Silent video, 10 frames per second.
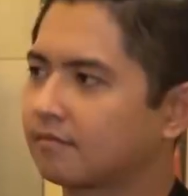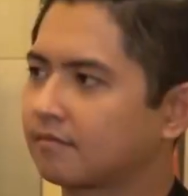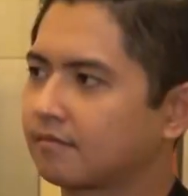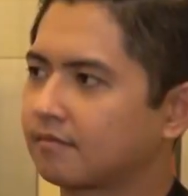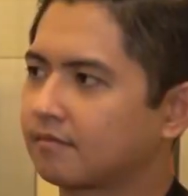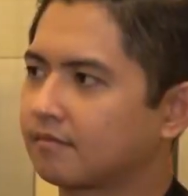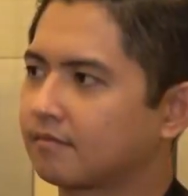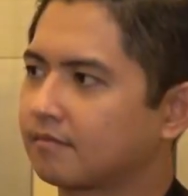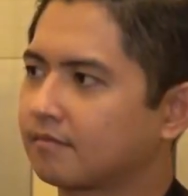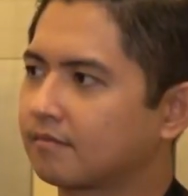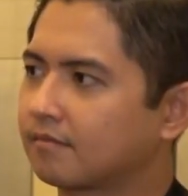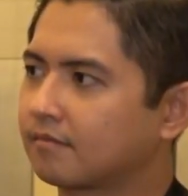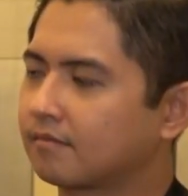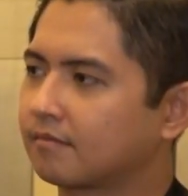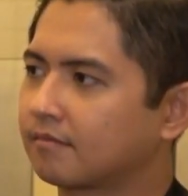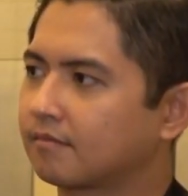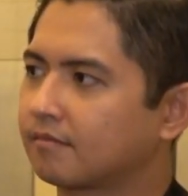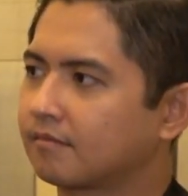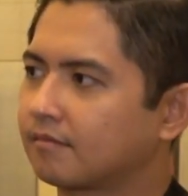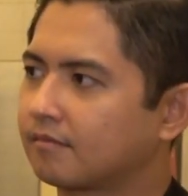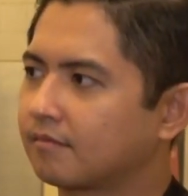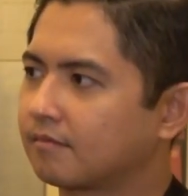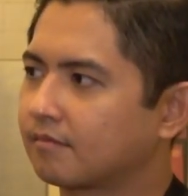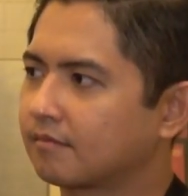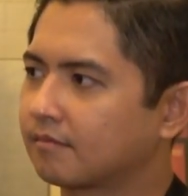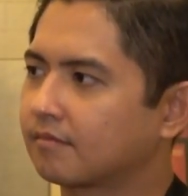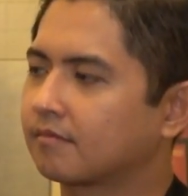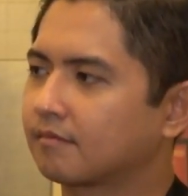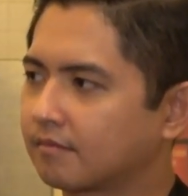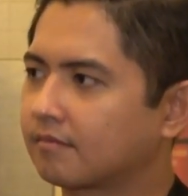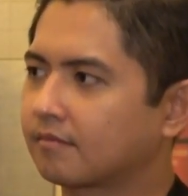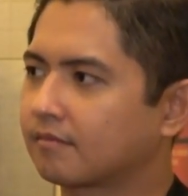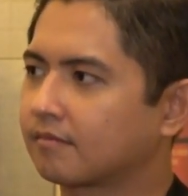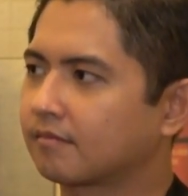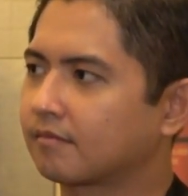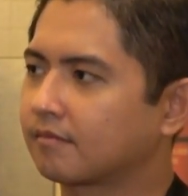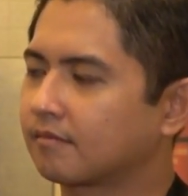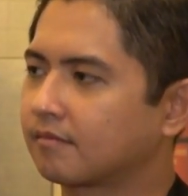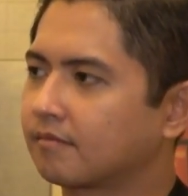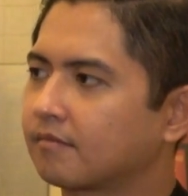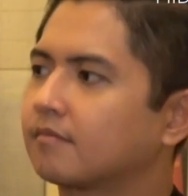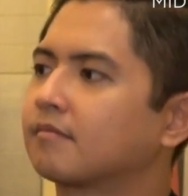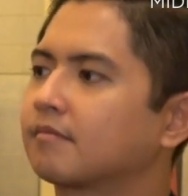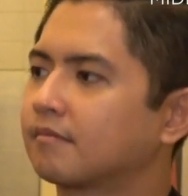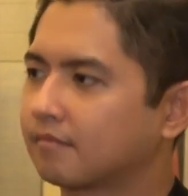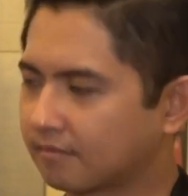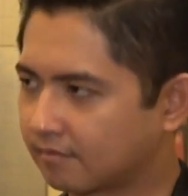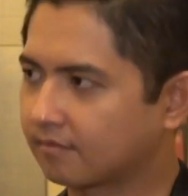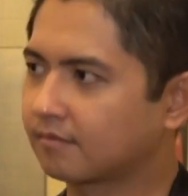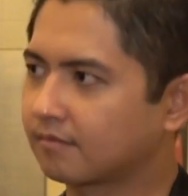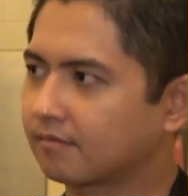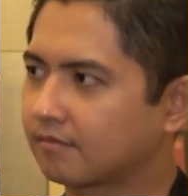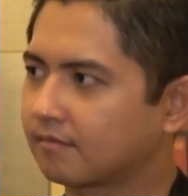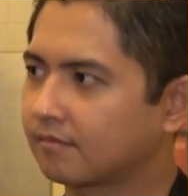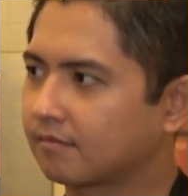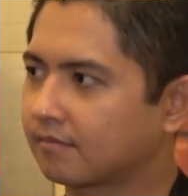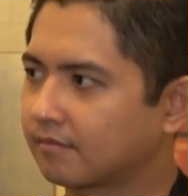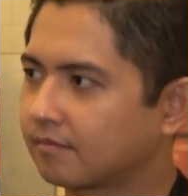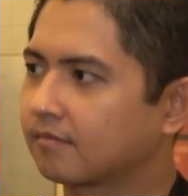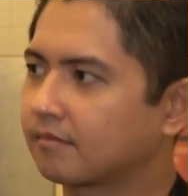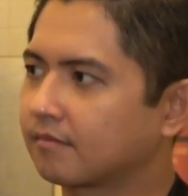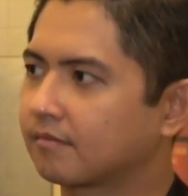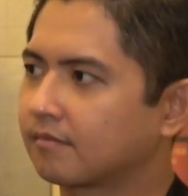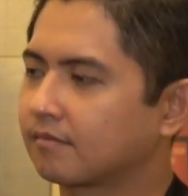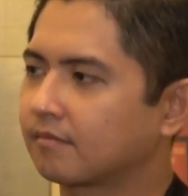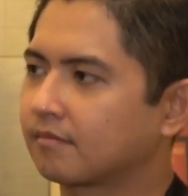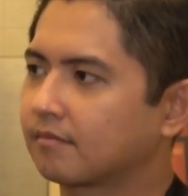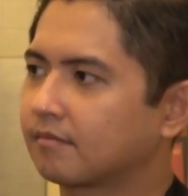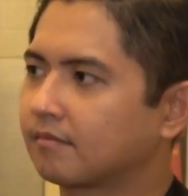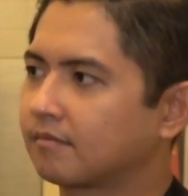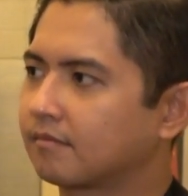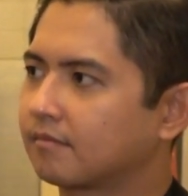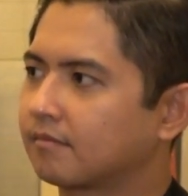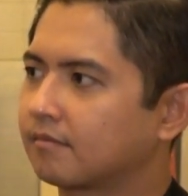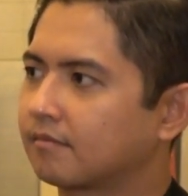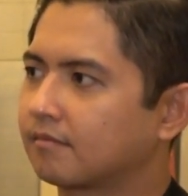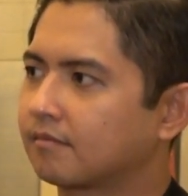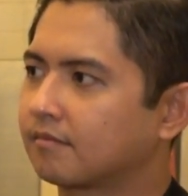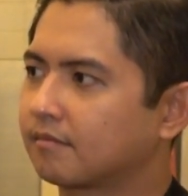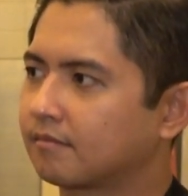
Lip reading: No words are spoken by the person on screen.